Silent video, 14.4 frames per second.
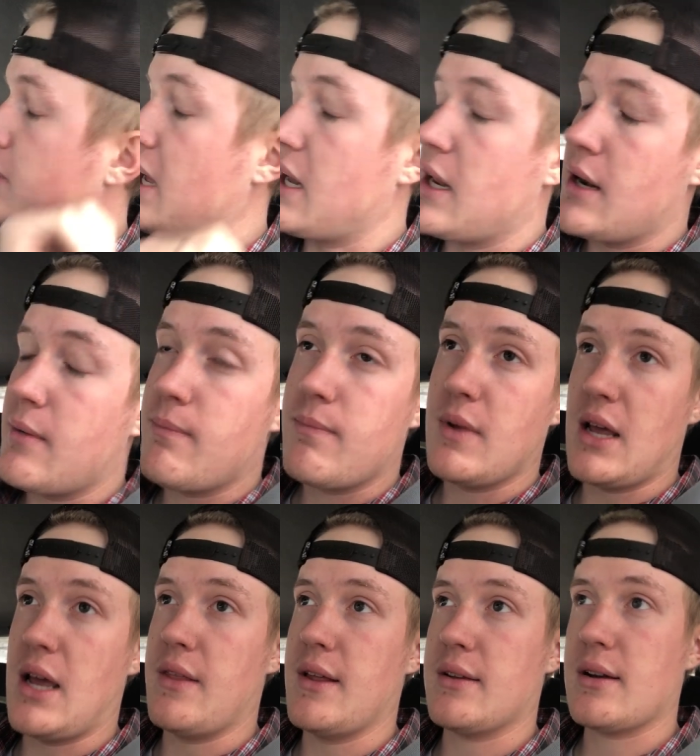painted,
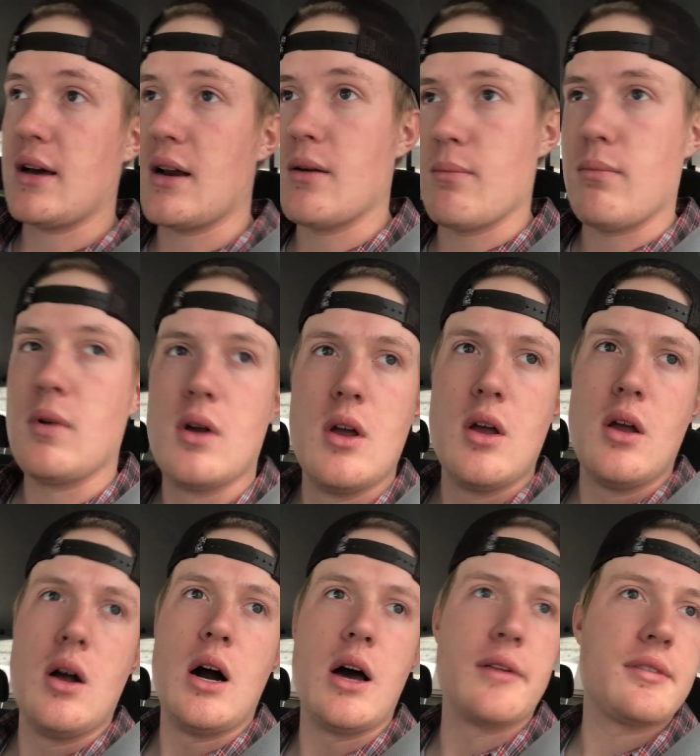and that's kind of
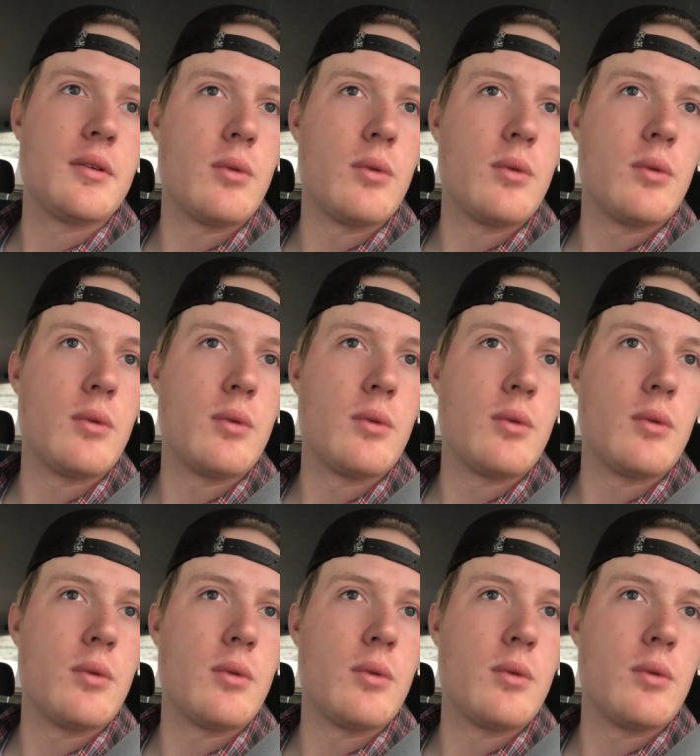honestly